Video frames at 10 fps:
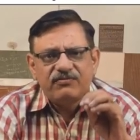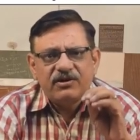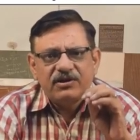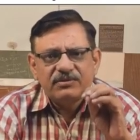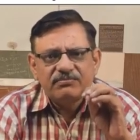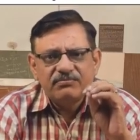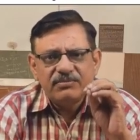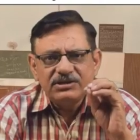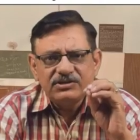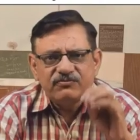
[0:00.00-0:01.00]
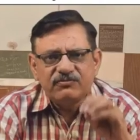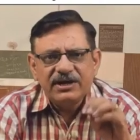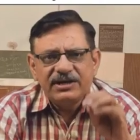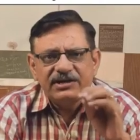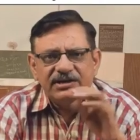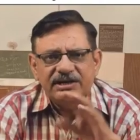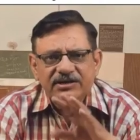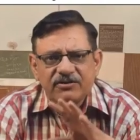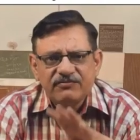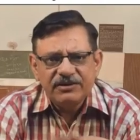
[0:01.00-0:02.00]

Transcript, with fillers: for much wider range of